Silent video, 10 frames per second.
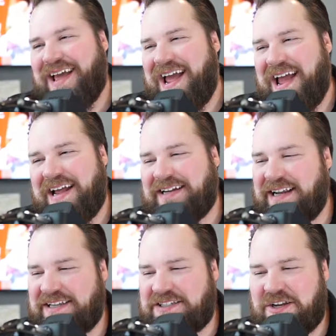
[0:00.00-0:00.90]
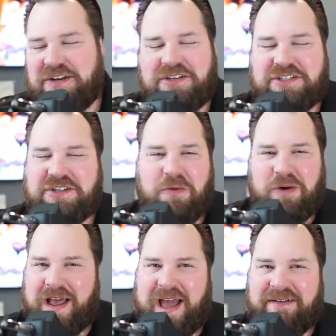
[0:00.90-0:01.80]
And so you just don't
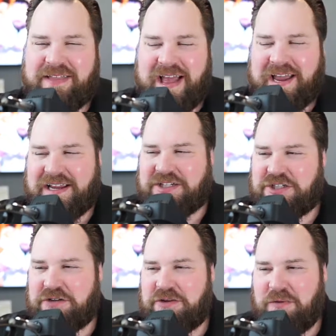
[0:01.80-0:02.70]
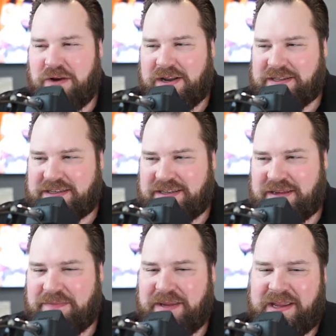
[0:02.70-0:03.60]
want to have that issue. You want it
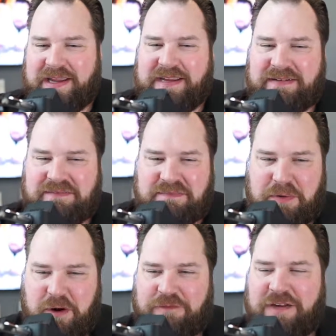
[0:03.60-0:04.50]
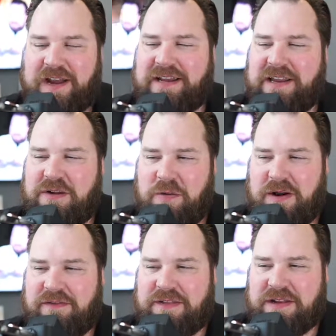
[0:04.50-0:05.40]
to be perfect, and you
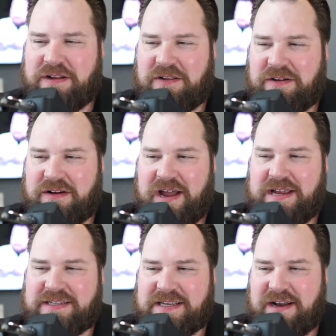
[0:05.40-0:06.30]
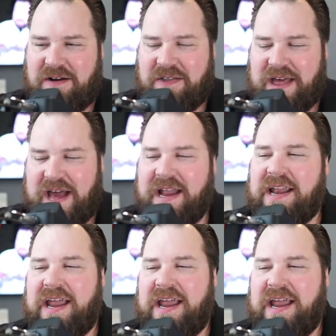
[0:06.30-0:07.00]
want everything to look nice and all that.